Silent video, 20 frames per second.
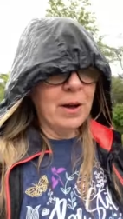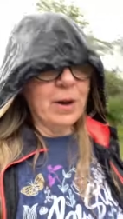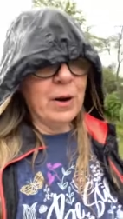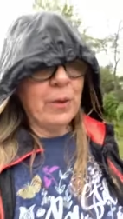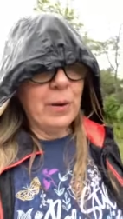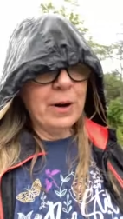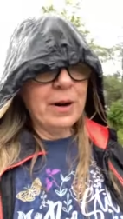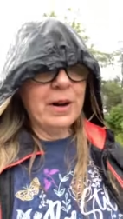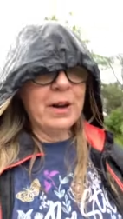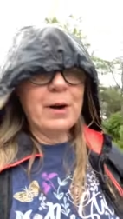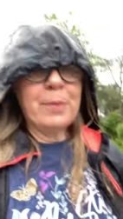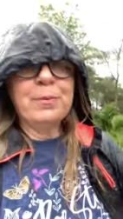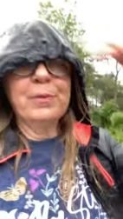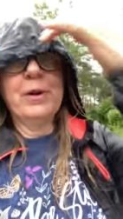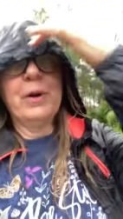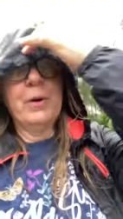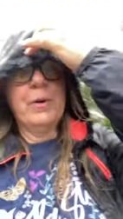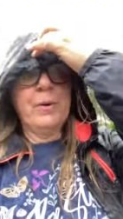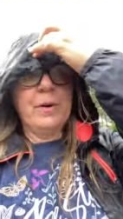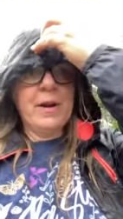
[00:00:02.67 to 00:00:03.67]
on an up
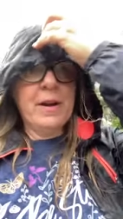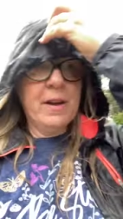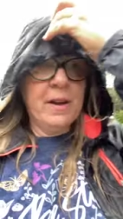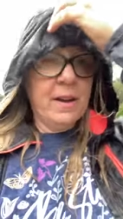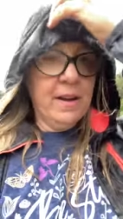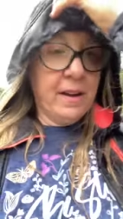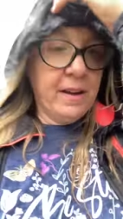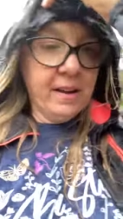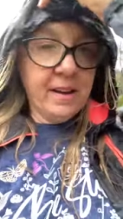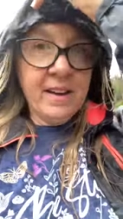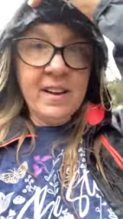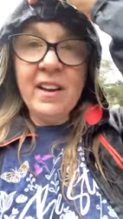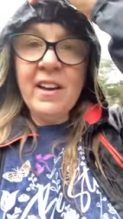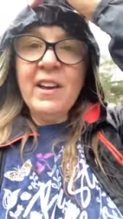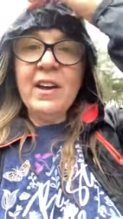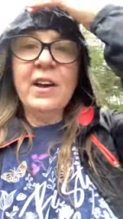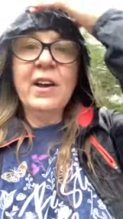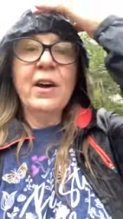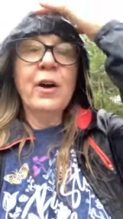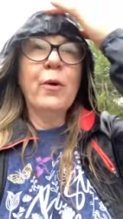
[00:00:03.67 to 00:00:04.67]
note,
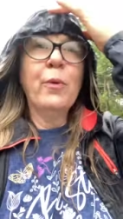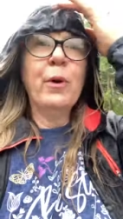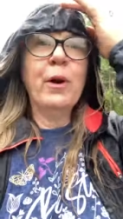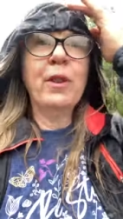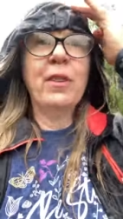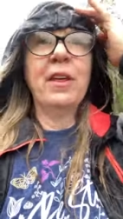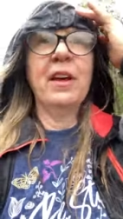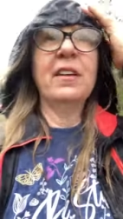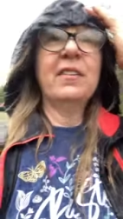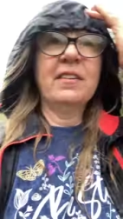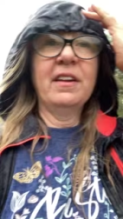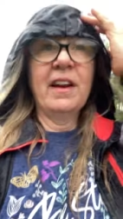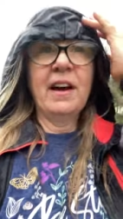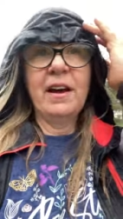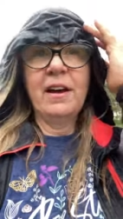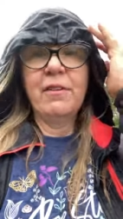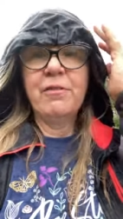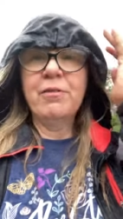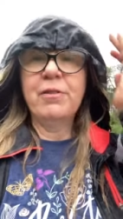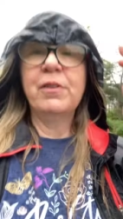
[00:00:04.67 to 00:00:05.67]
one of the things that
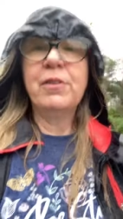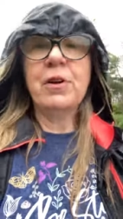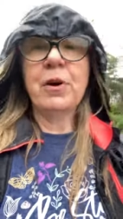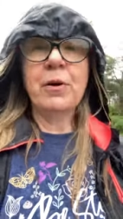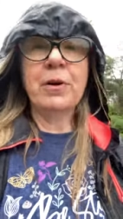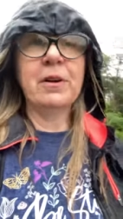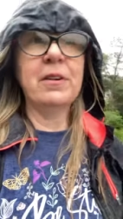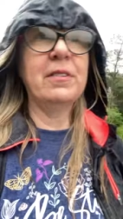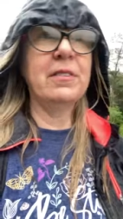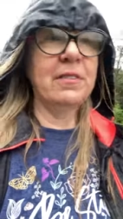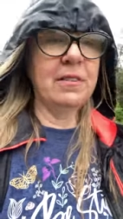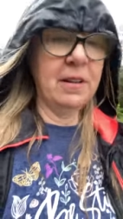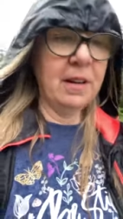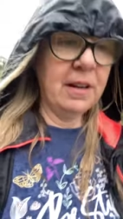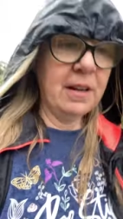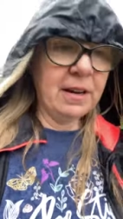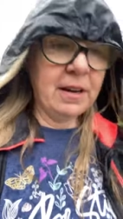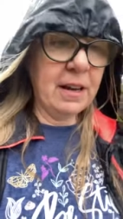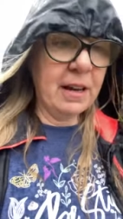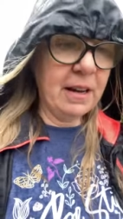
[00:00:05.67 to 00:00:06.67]
I've noticed
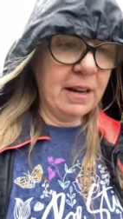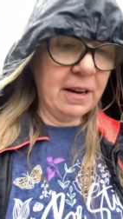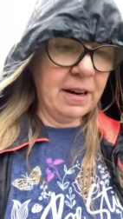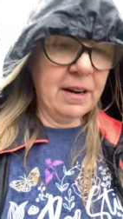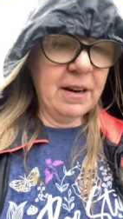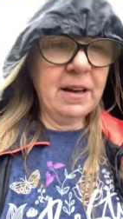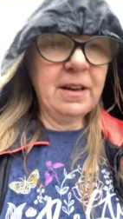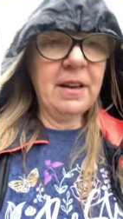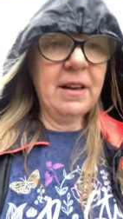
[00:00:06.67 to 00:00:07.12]
in